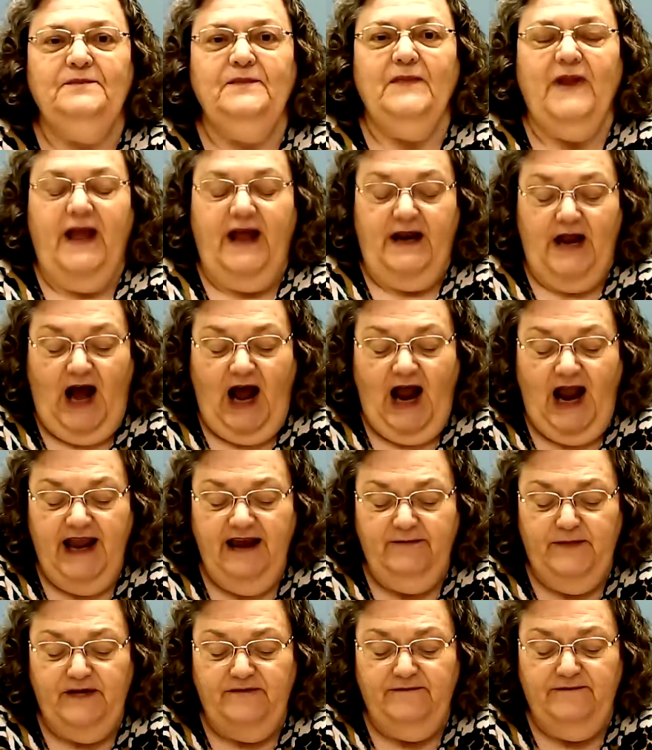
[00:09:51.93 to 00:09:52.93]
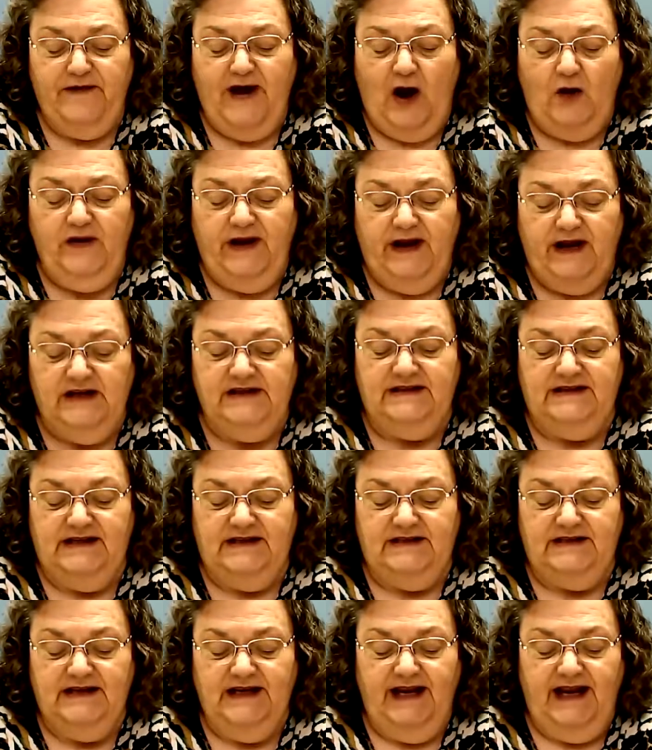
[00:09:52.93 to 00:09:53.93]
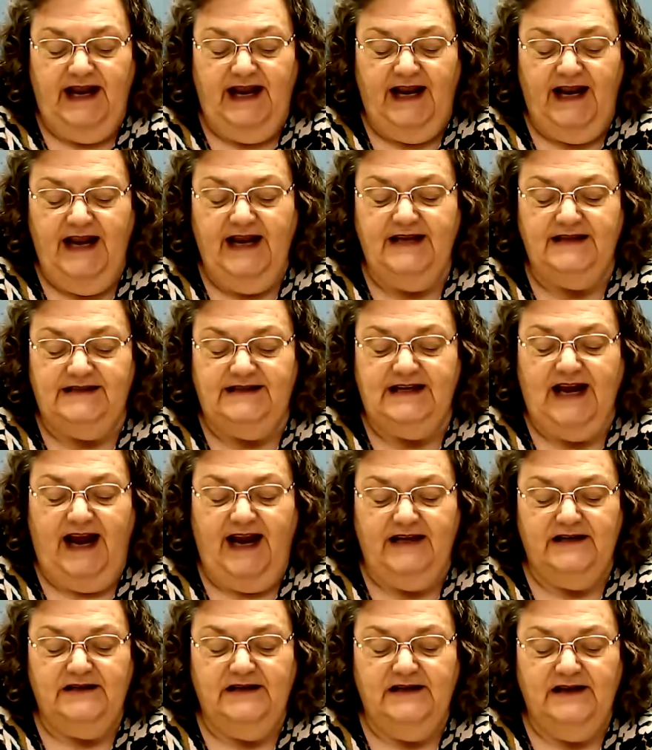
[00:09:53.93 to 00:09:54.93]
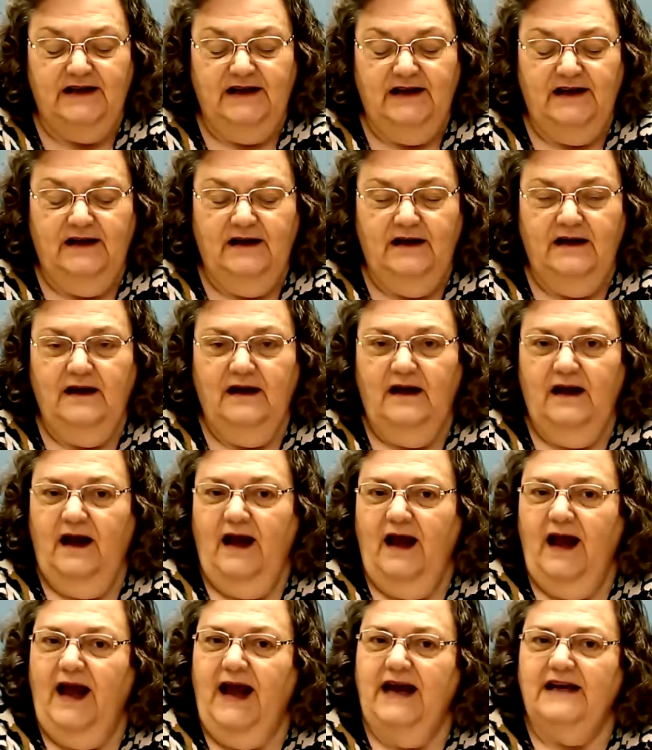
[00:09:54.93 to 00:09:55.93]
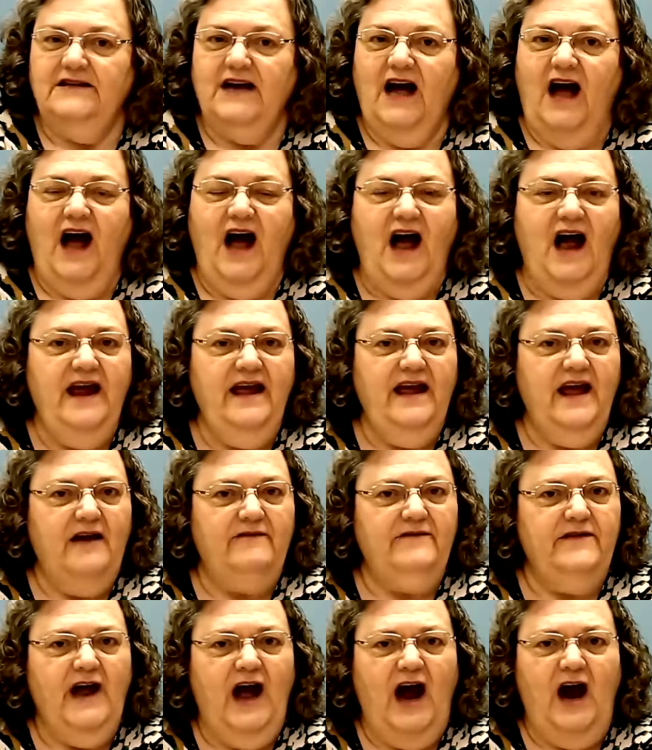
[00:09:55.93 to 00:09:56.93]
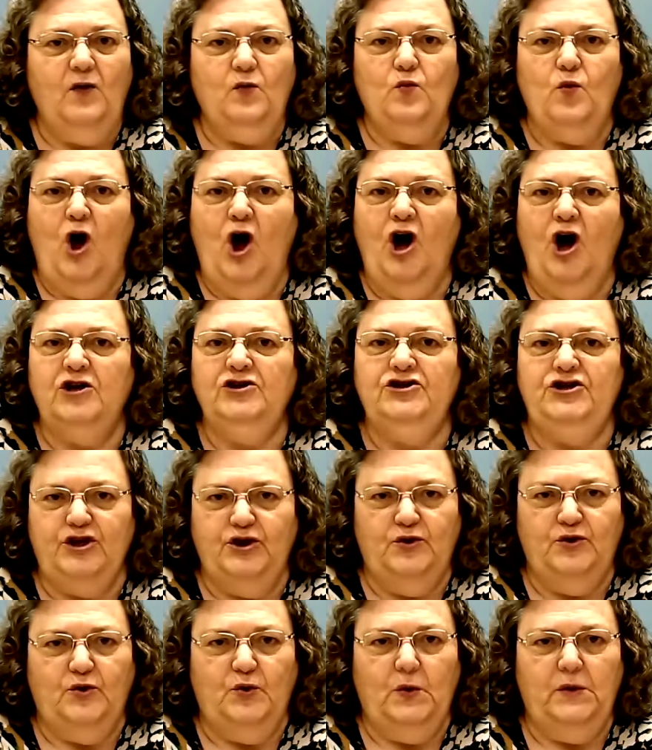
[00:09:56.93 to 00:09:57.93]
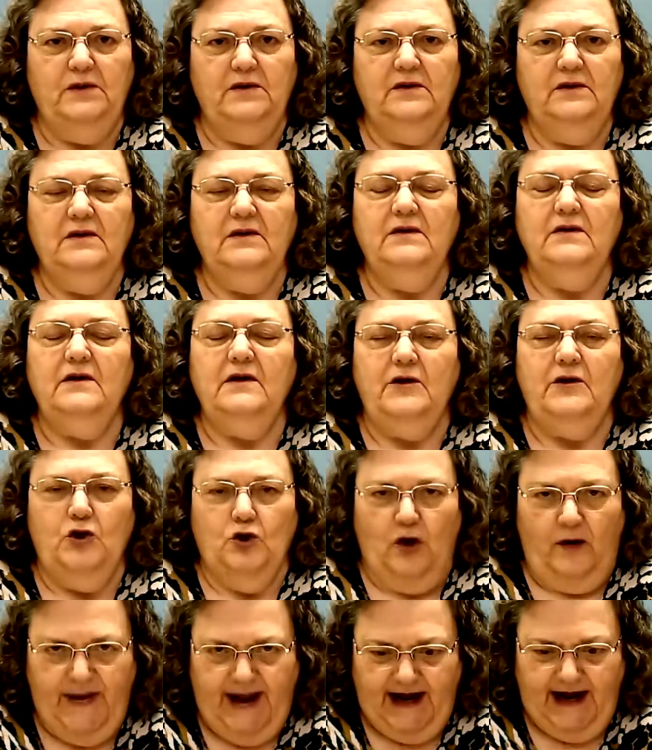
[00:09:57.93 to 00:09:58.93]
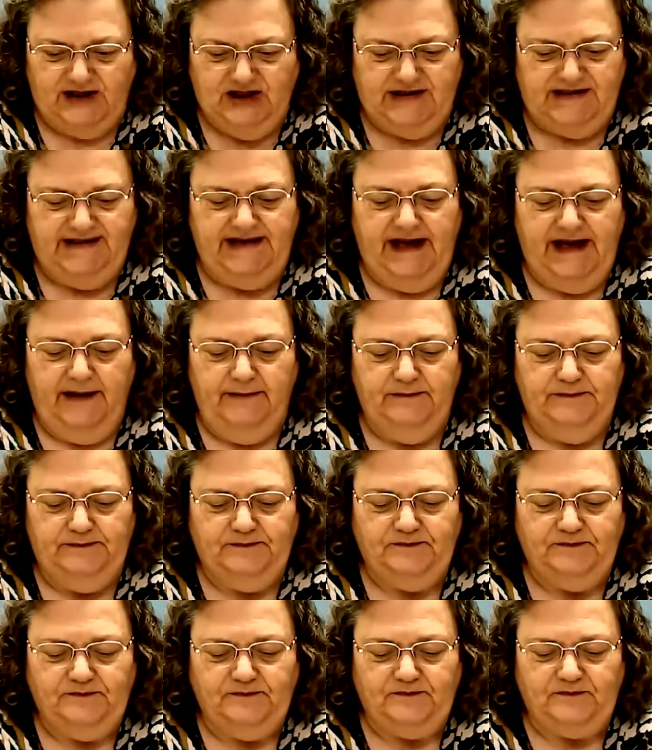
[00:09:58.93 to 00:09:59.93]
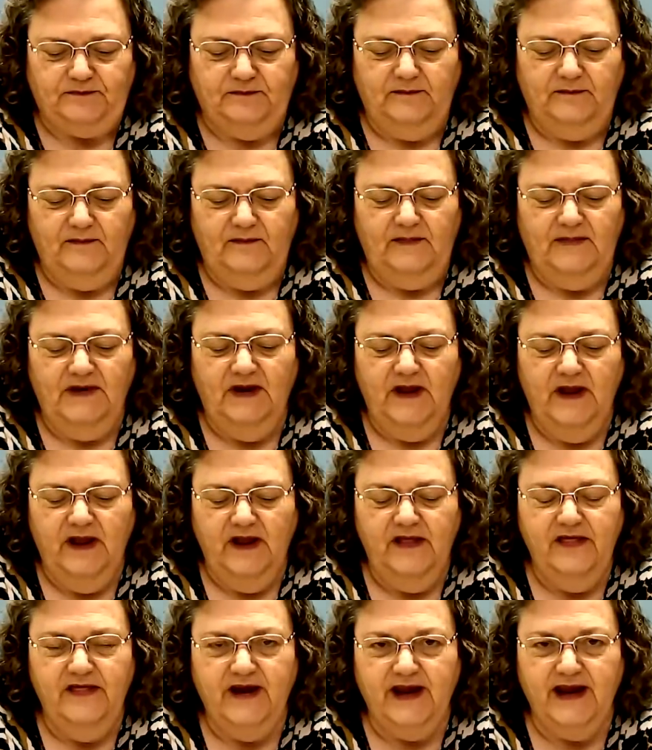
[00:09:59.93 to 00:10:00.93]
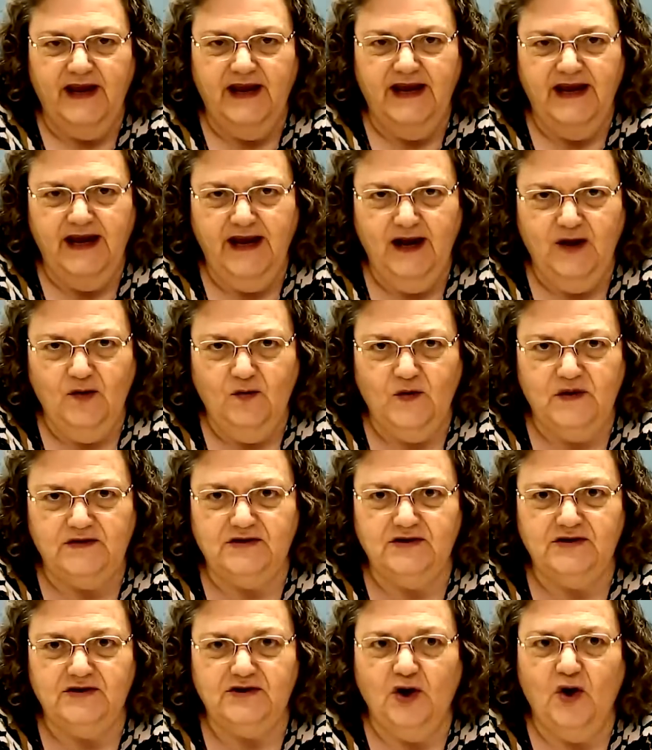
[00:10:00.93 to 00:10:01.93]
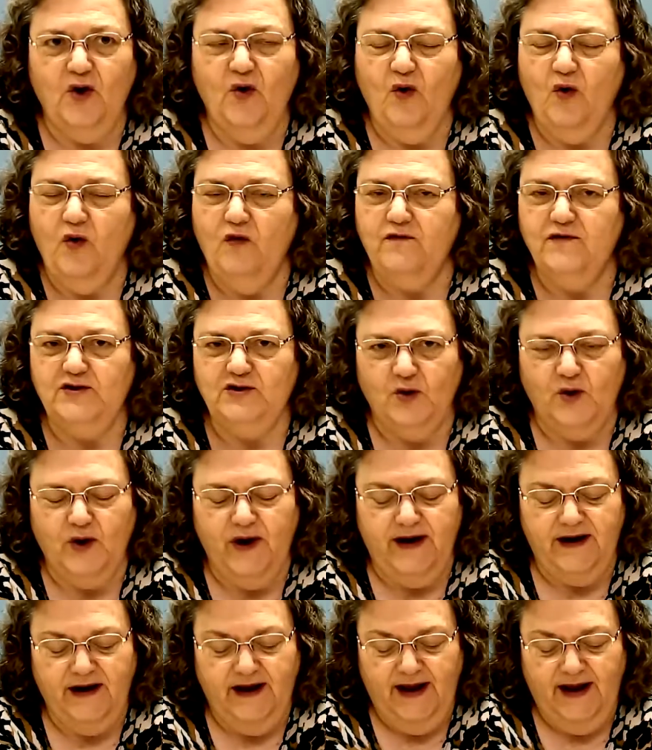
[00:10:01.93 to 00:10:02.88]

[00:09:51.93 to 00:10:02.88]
And I have been found innocent in his sight. And I have not wronged you, your majesty. The king was so overjoyed